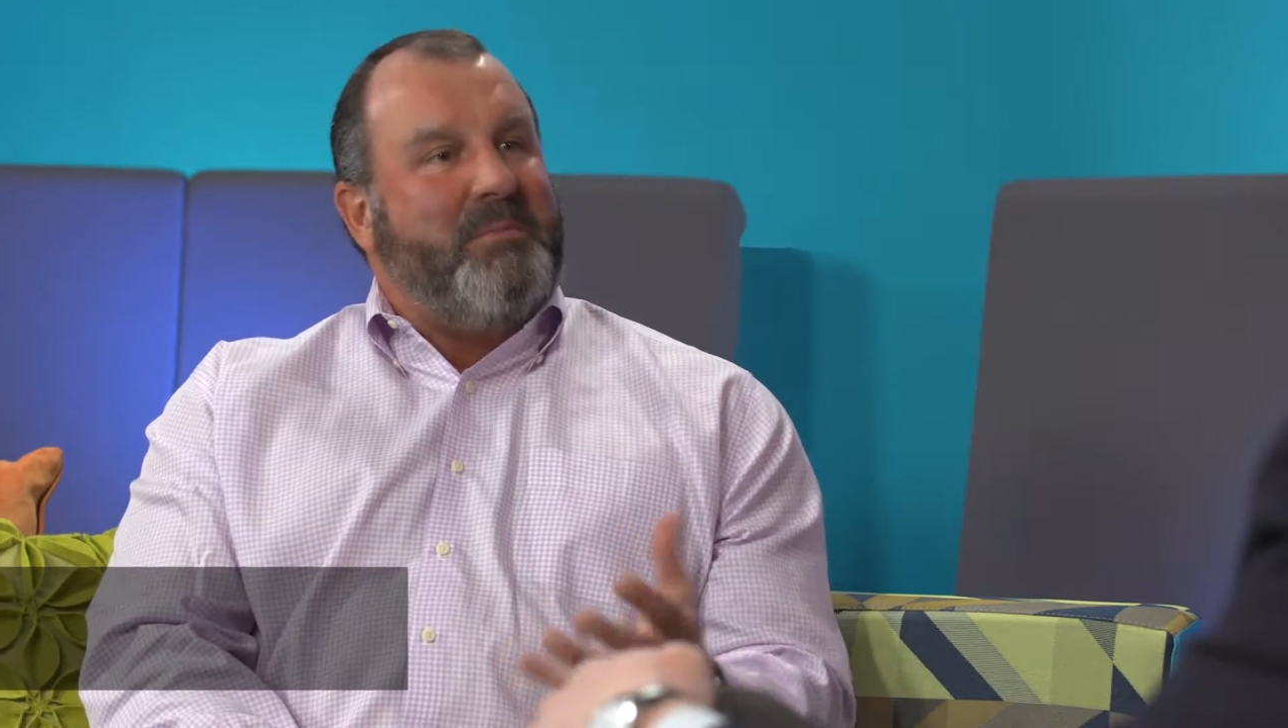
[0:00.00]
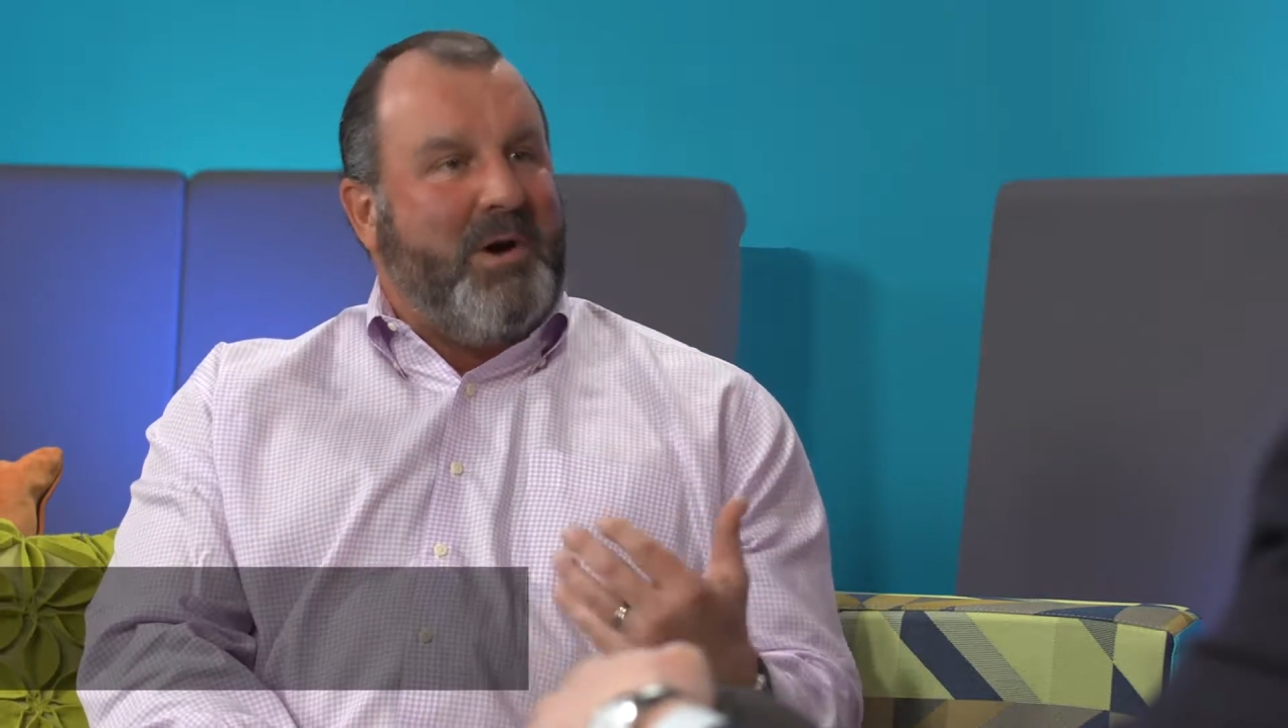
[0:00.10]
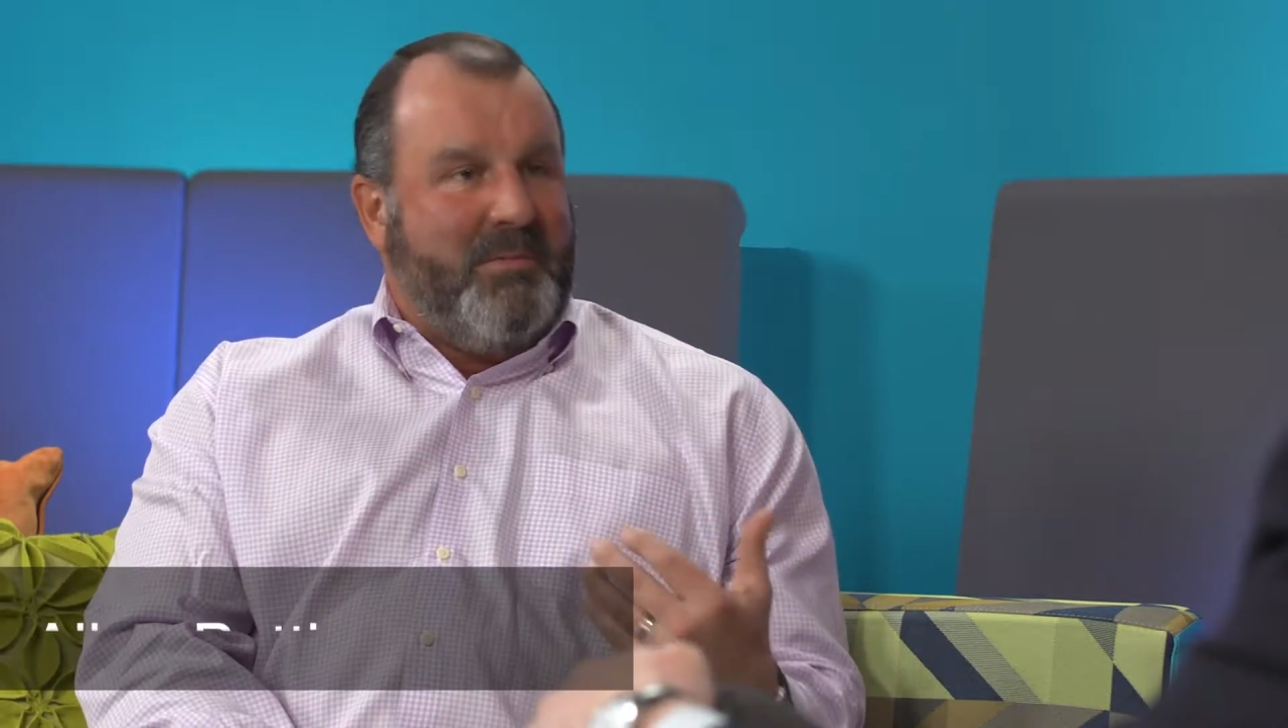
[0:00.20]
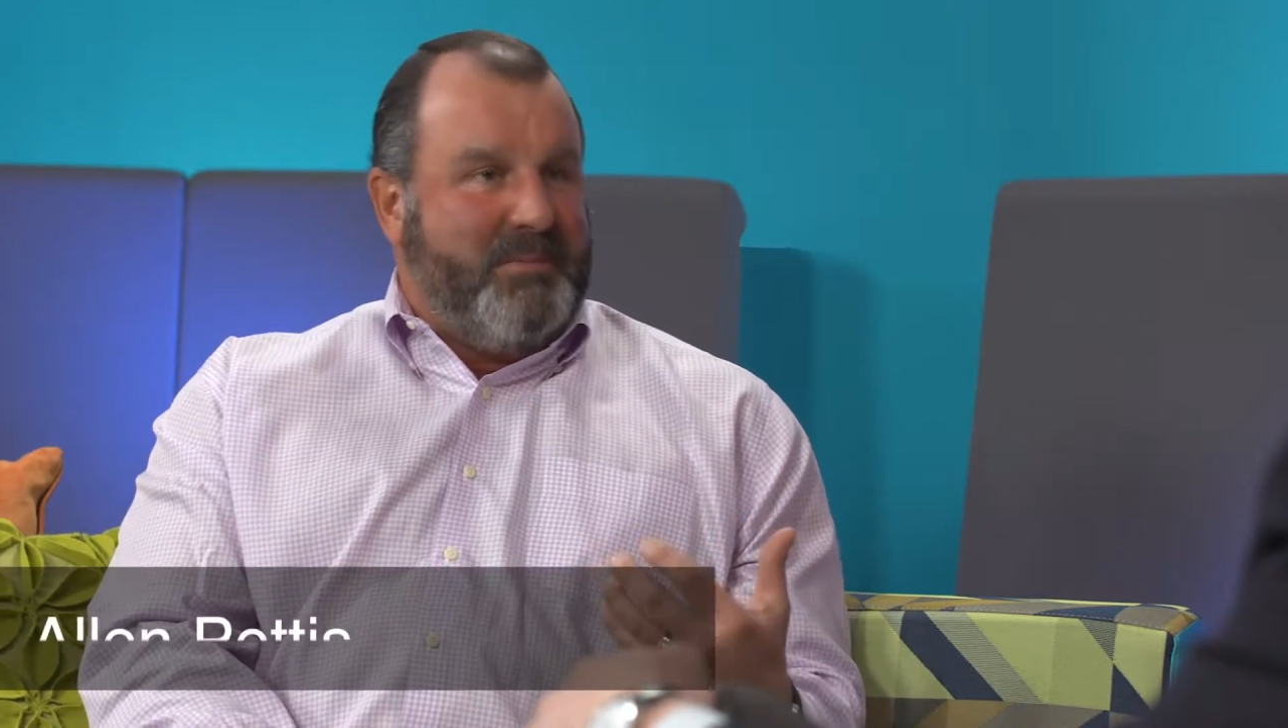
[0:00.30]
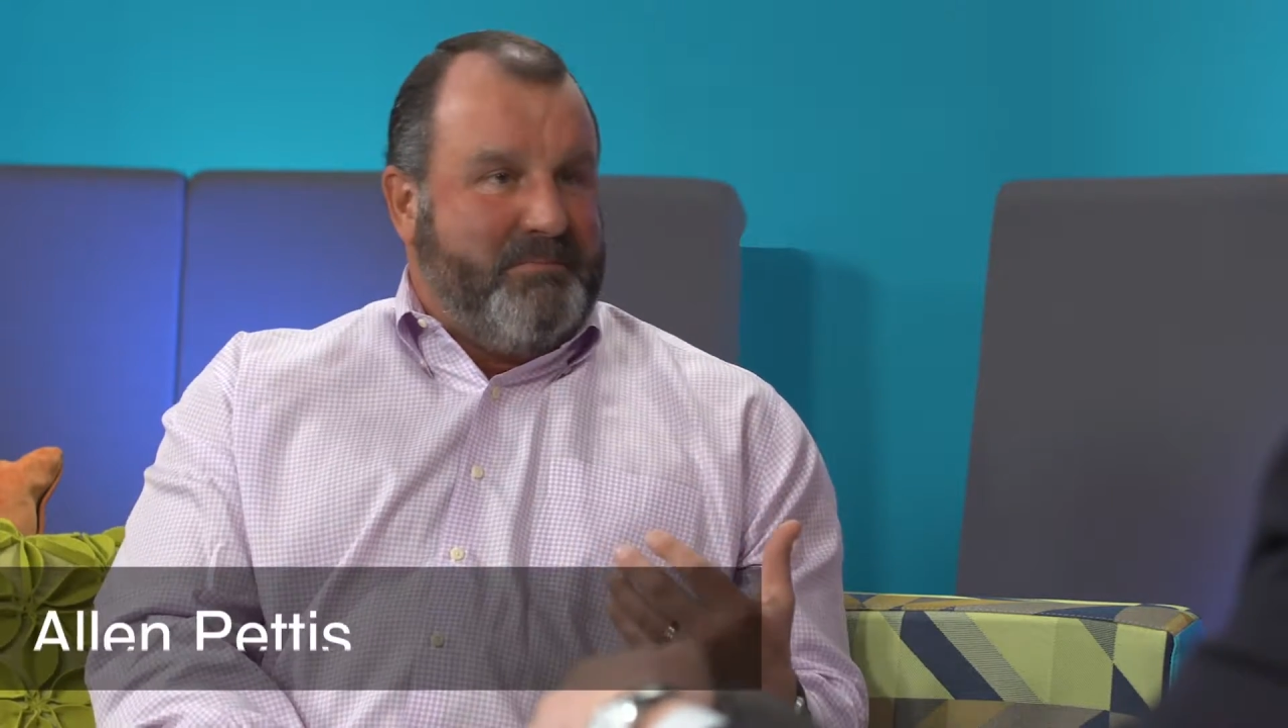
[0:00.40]
that
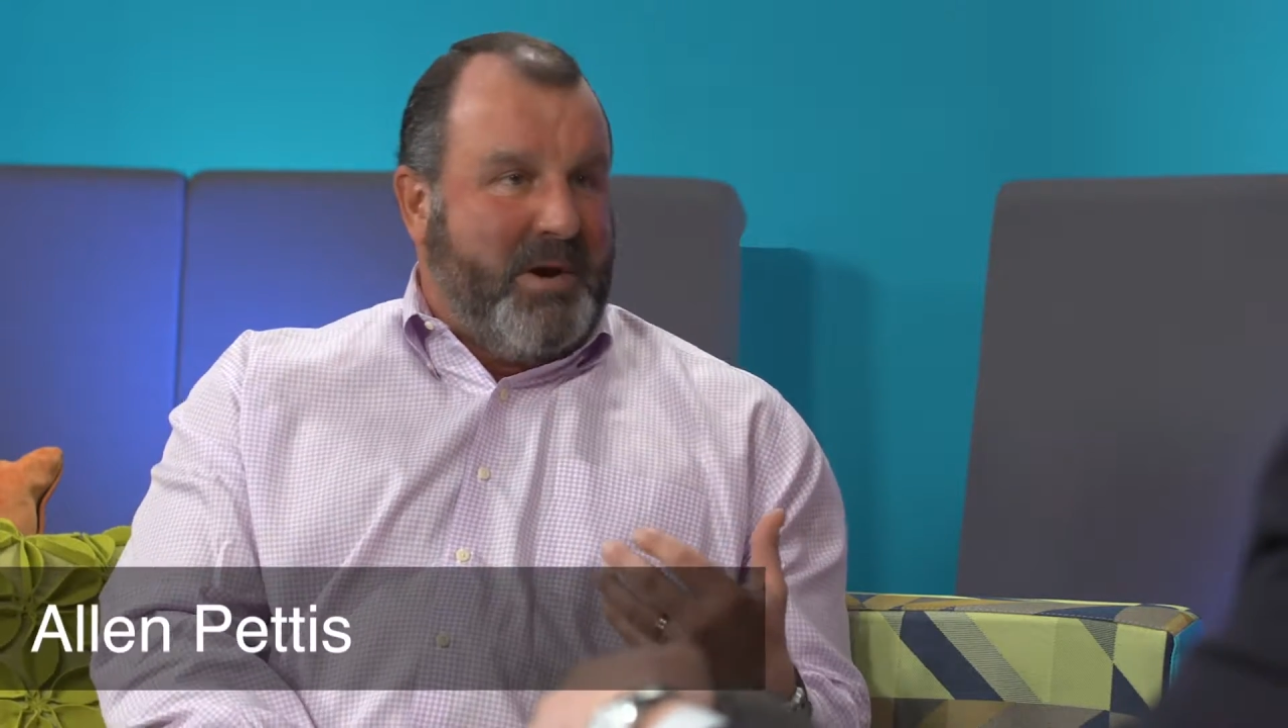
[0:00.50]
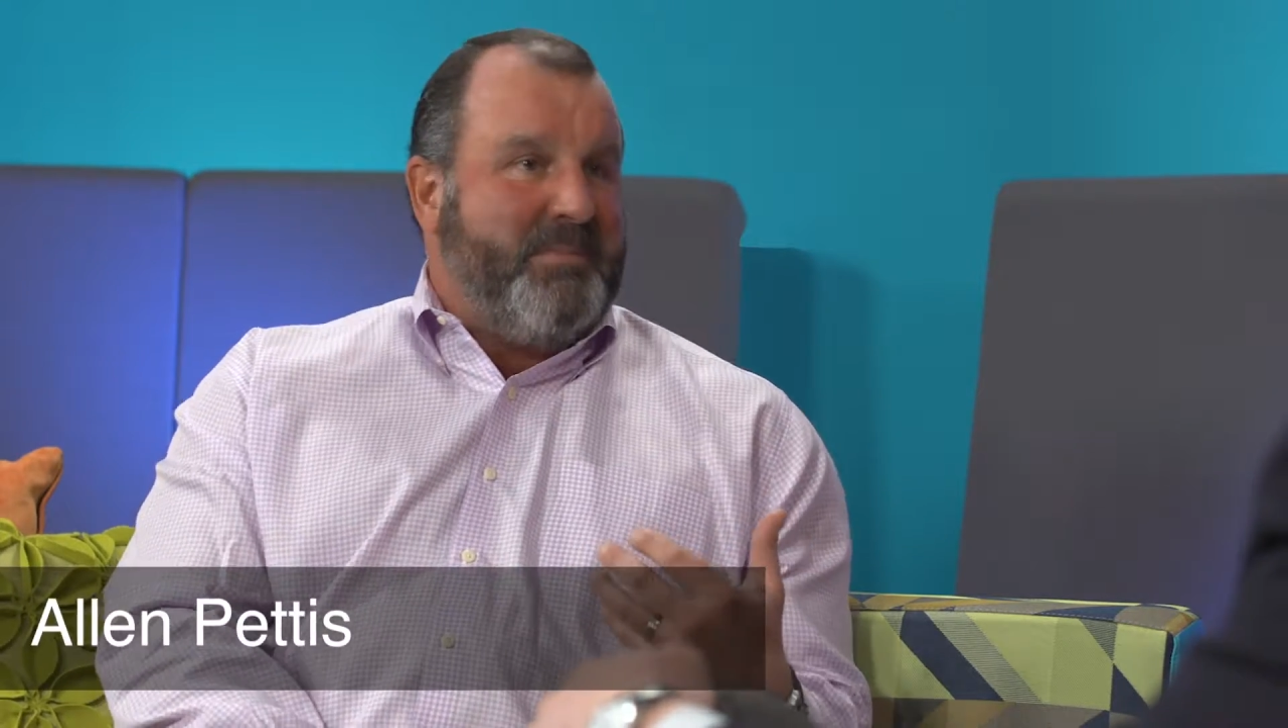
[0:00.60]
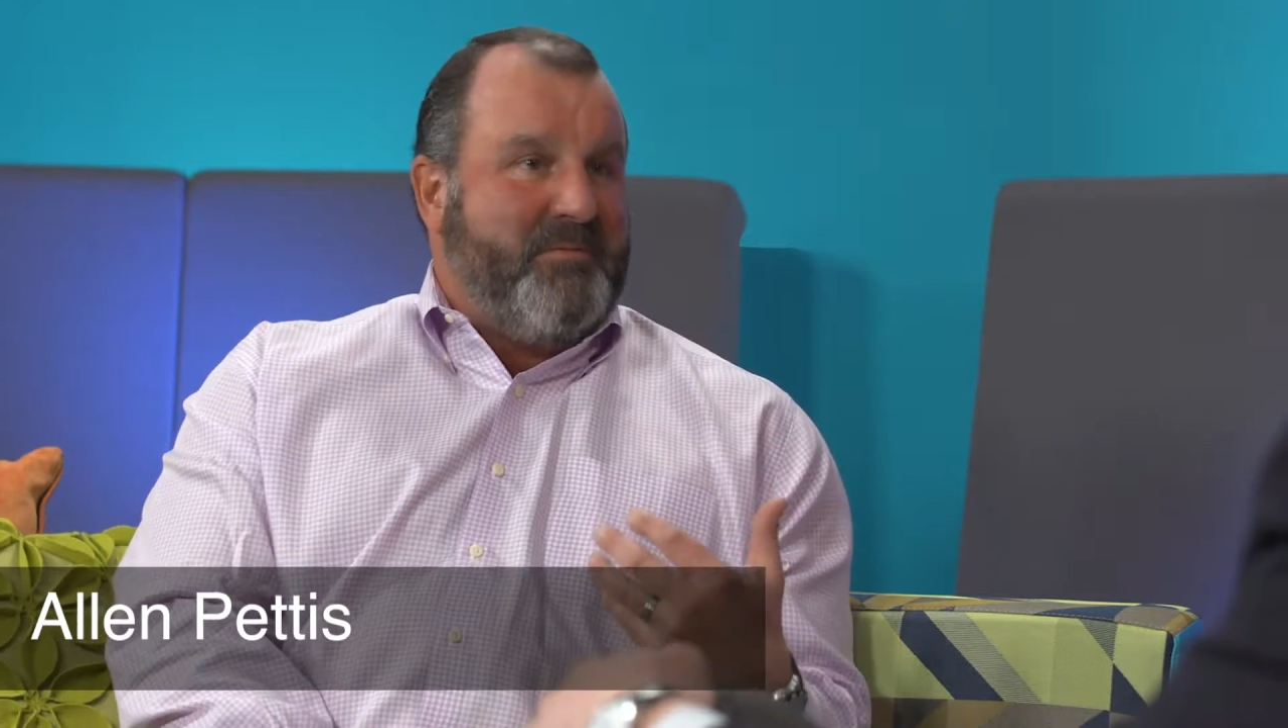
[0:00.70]
pump